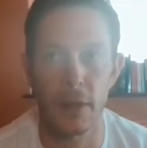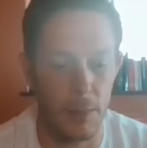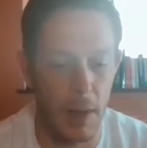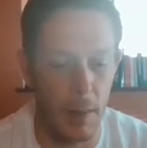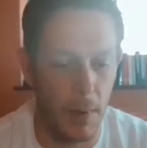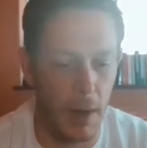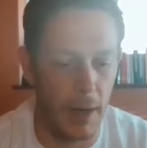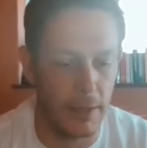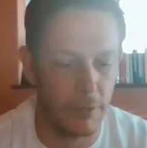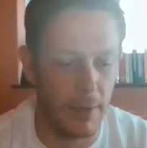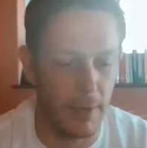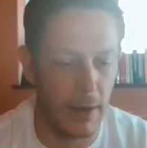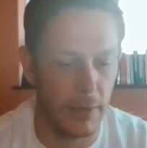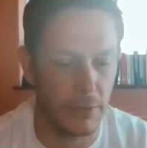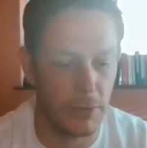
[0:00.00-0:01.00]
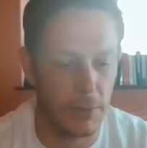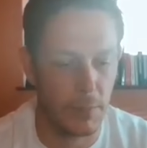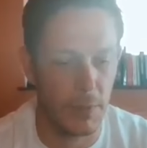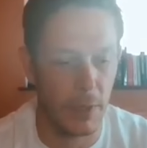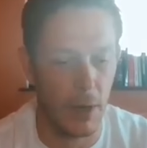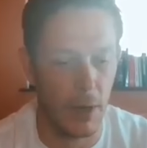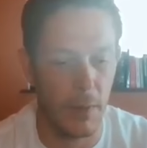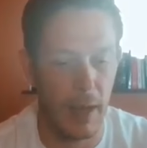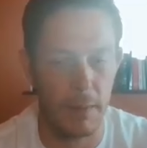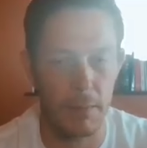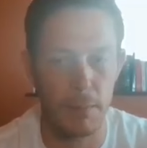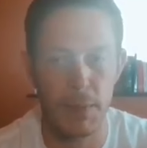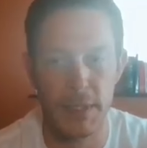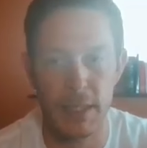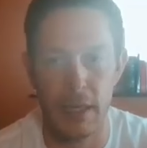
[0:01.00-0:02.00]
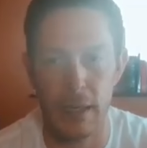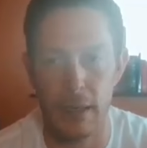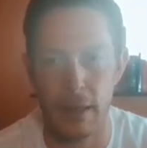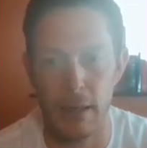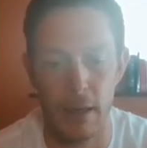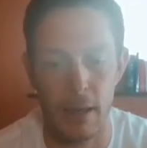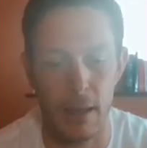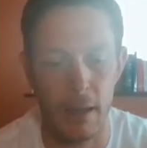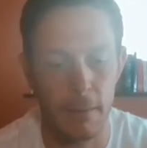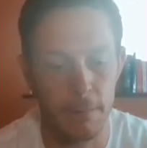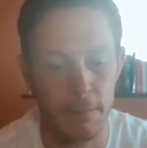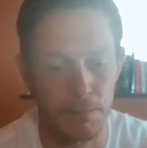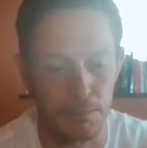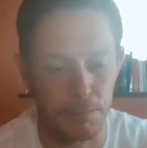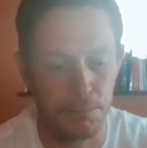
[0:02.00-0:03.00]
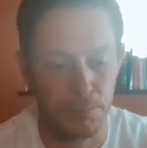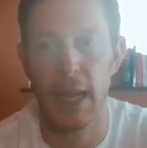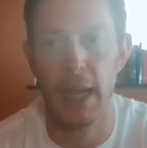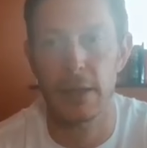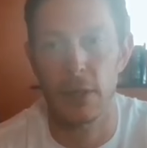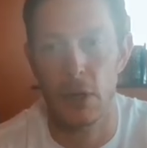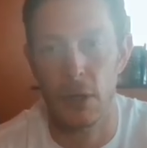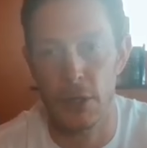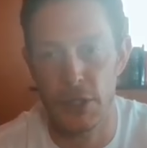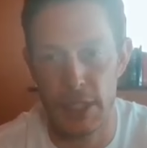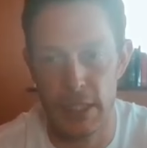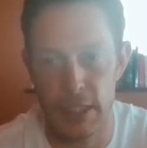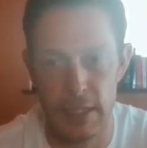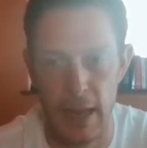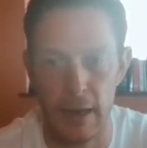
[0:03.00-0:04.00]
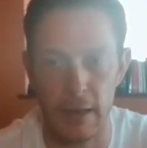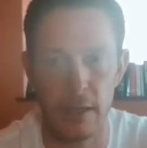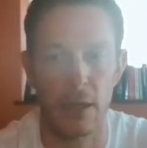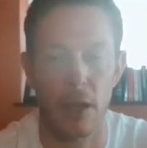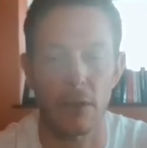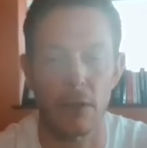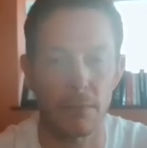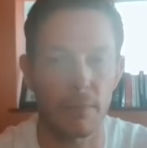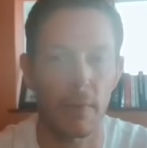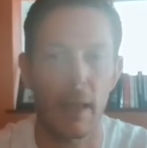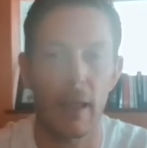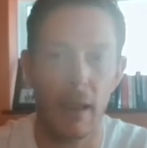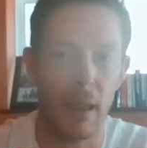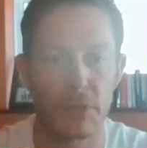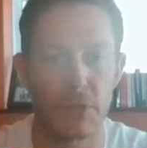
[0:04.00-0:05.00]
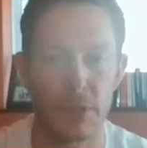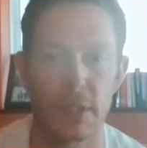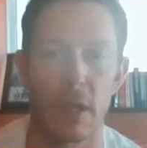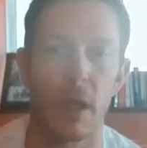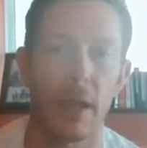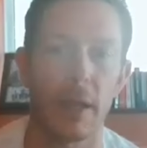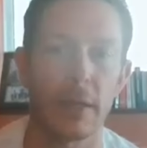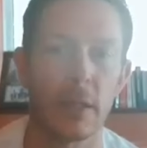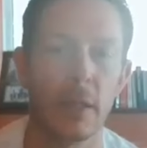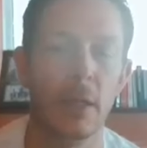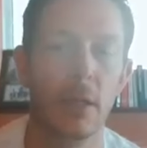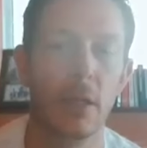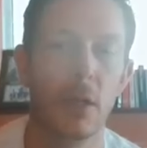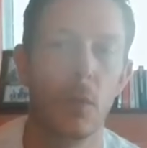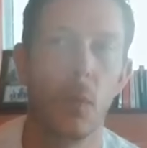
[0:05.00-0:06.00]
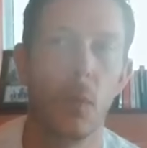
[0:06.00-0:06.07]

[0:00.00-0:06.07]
is on my mind around, in particular, technology stack, Ebster aside,